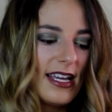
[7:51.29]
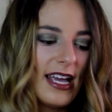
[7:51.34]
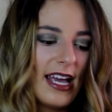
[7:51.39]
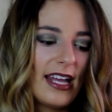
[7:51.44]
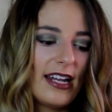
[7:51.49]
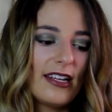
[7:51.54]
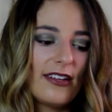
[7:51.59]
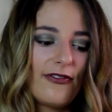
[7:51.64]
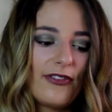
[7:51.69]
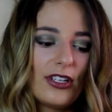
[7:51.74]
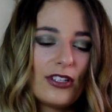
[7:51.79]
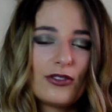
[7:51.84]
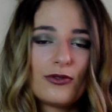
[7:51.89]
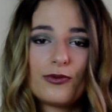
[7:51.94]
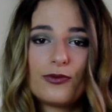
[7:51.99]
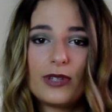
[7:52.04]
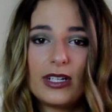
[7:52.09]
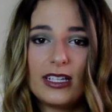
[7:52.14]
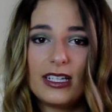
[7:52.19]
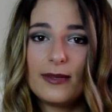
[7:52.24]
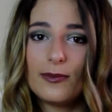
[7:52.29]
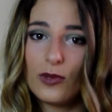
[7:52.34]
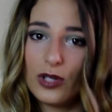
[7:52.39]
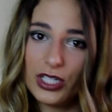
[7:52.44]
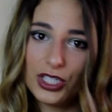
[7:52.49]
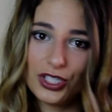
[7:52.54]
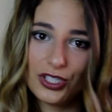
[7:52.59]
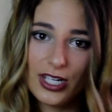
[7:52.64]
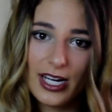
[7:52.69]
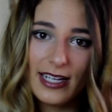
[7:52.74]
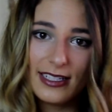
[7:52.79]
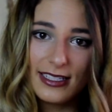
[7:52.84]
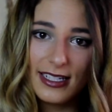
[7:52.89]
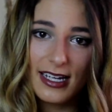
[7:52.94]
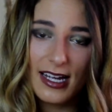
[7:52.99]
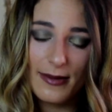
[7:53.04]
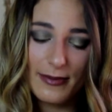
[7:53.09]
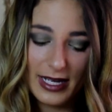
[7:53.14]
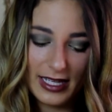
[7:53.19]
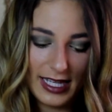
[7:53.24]
And it feels really
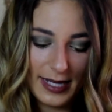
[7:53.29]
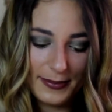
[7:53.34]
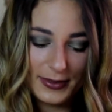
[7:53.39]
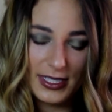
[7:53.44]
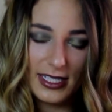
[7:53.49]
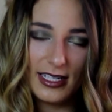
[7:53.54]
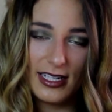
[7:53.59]
moisturizing on my lips,